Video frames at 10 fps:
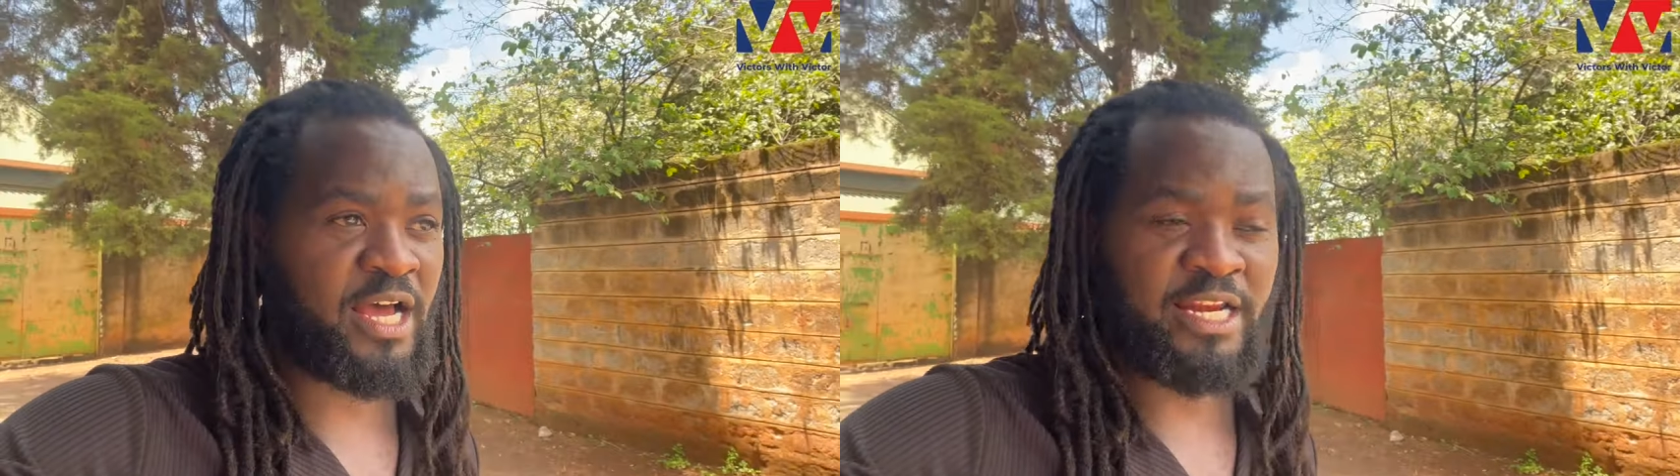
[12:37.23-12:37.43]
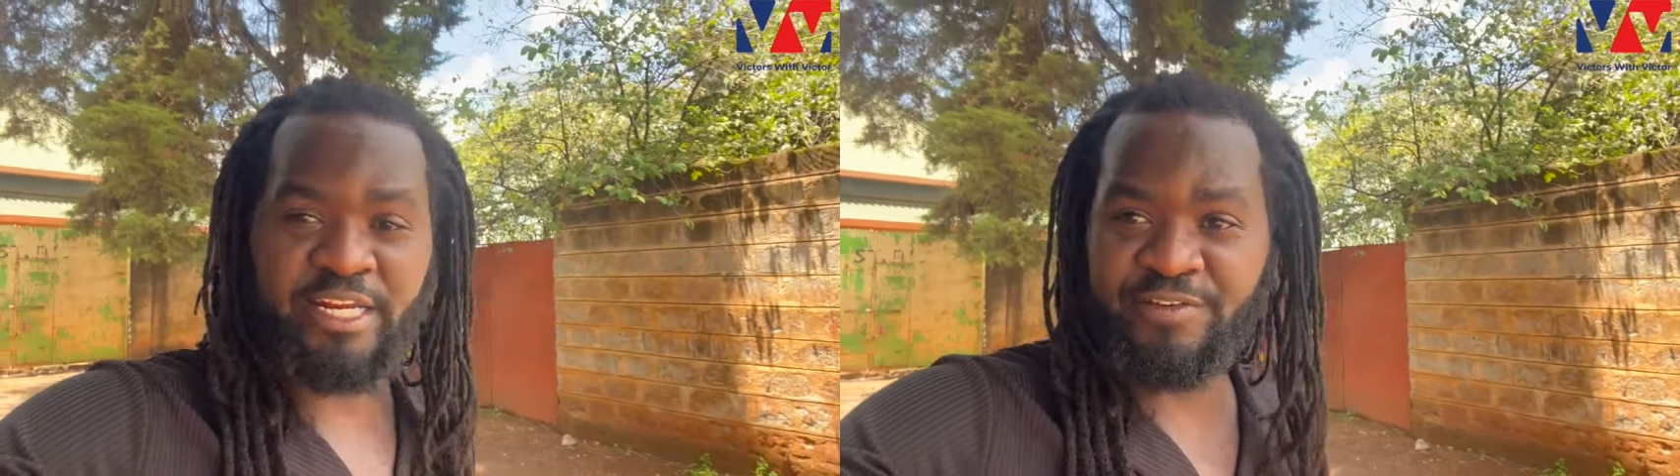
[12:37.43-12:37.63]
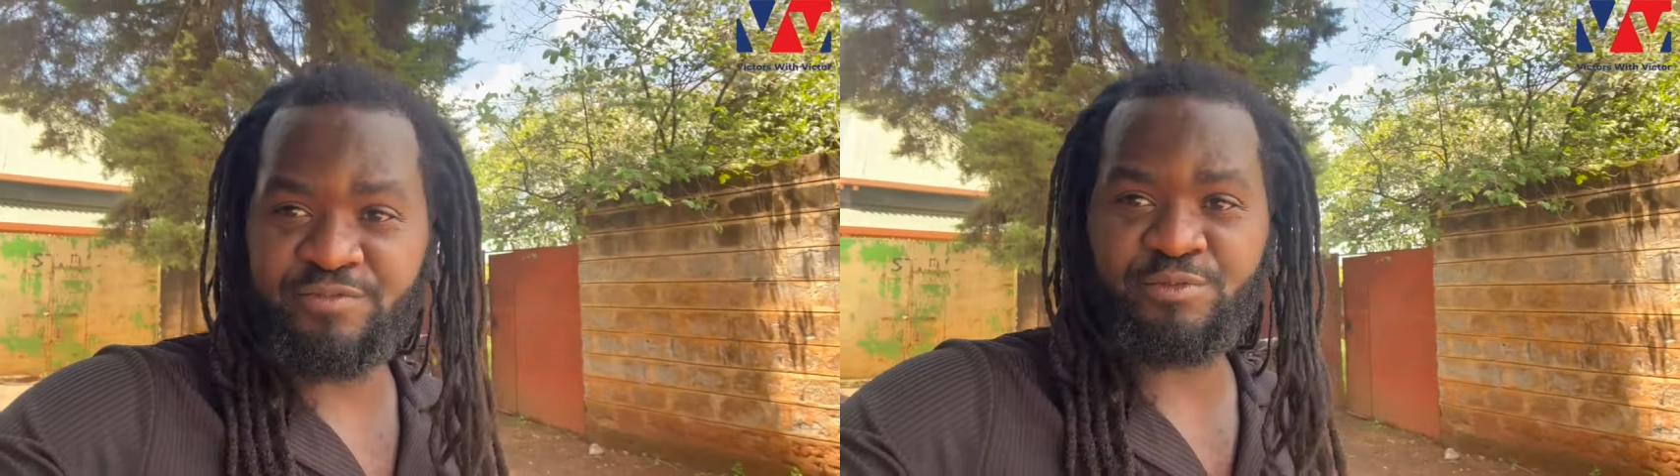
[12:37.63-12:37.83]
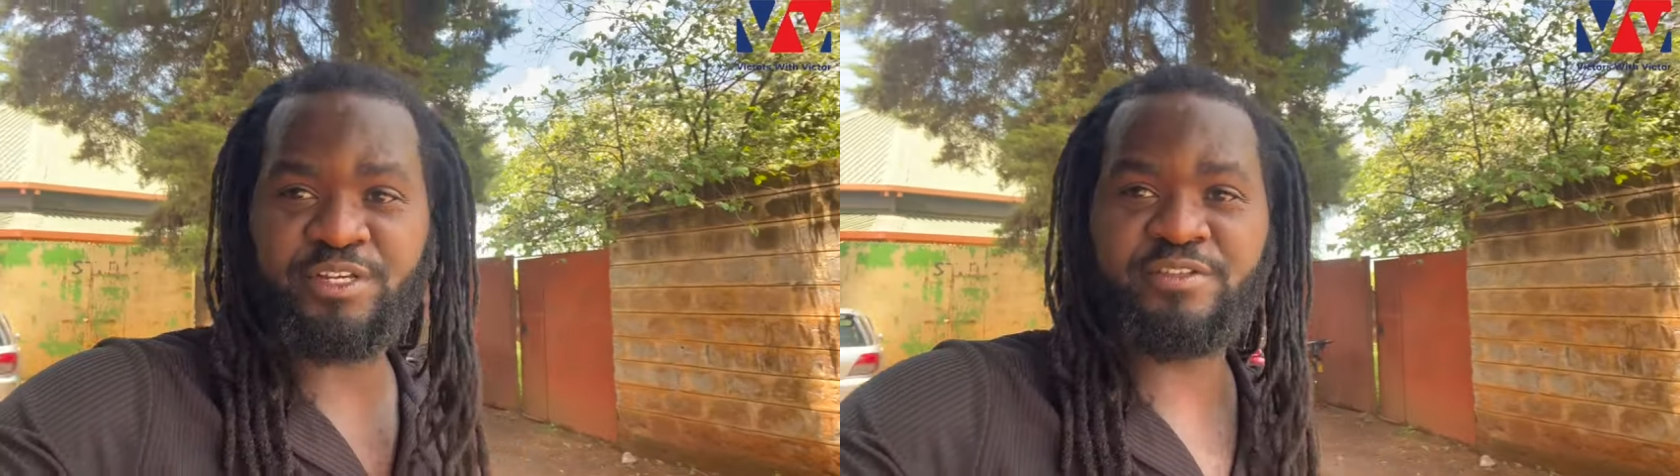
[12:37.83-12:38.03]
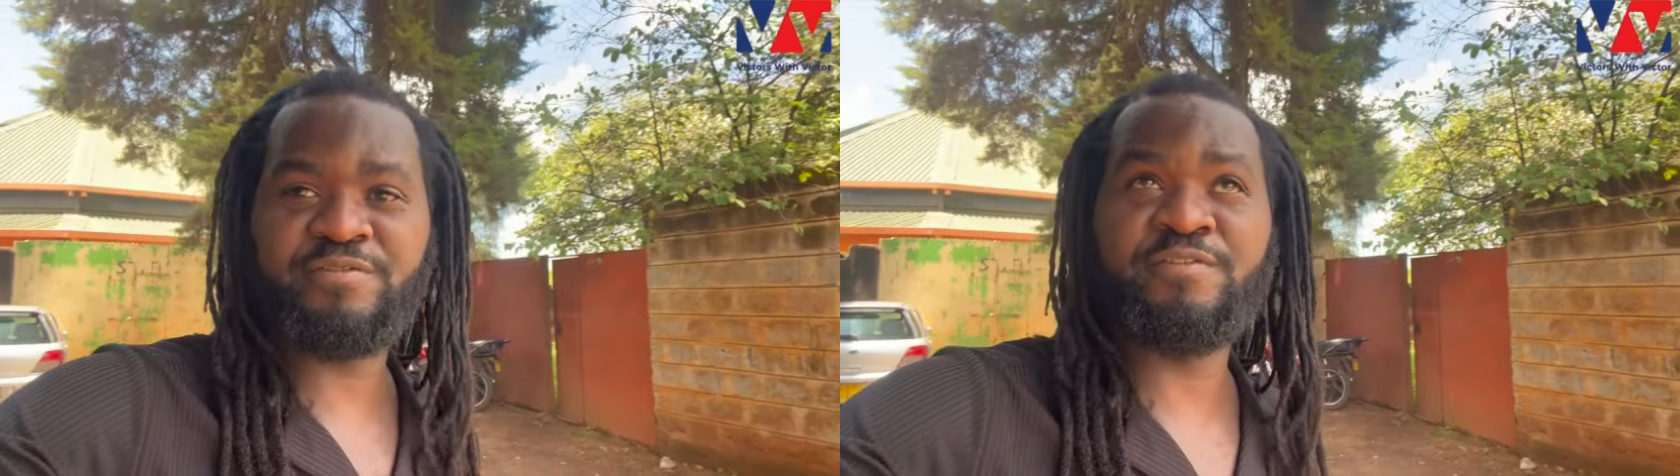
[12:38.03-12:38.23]
lived
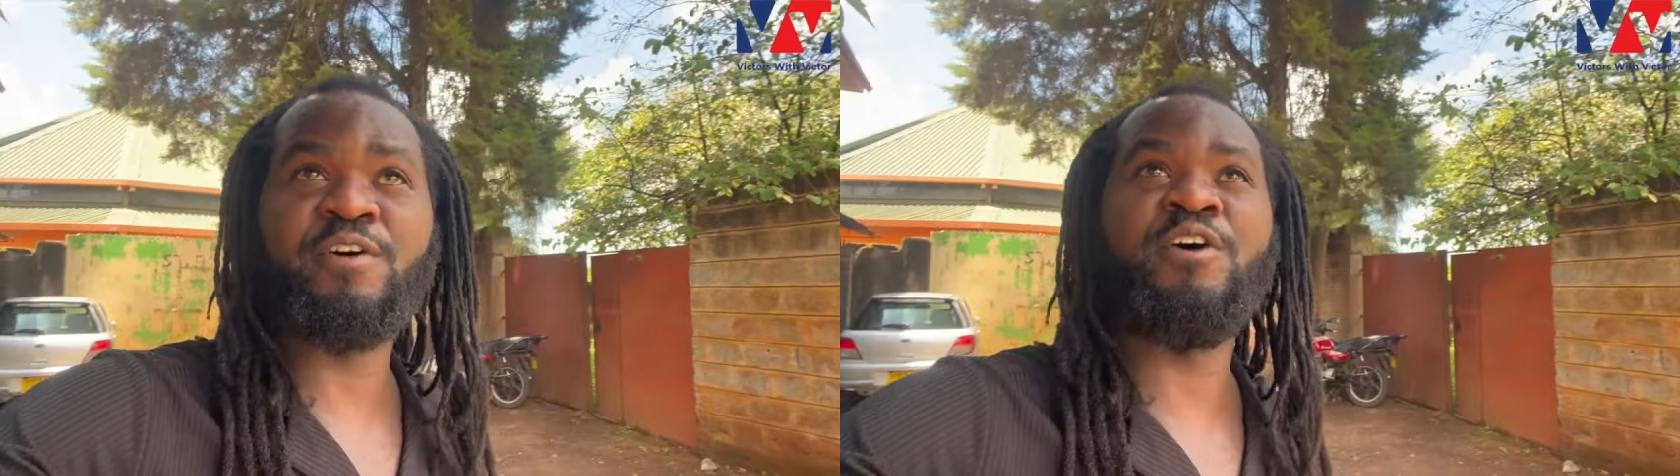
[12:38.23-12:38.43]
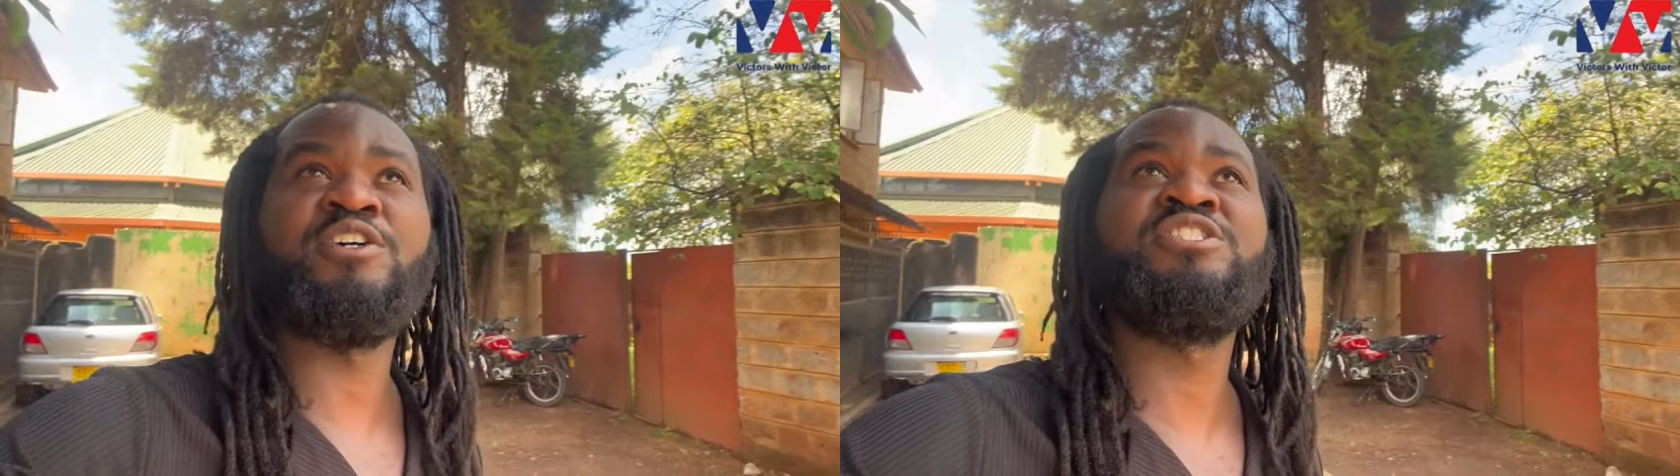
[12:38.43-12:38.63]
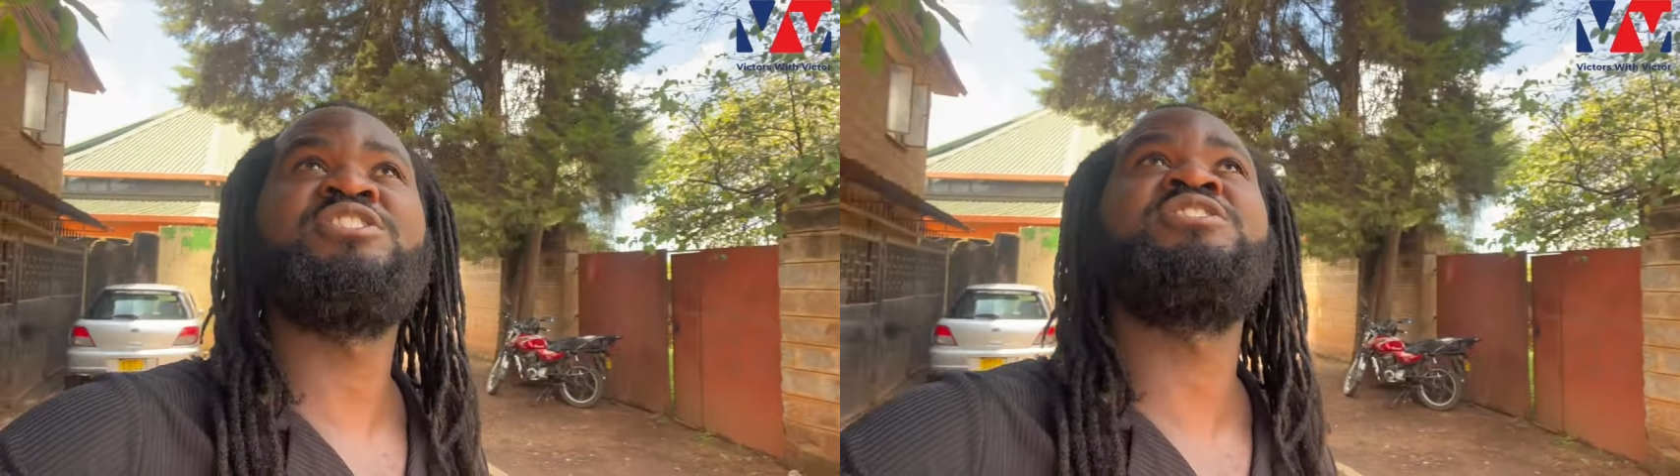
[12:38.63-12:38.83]
with for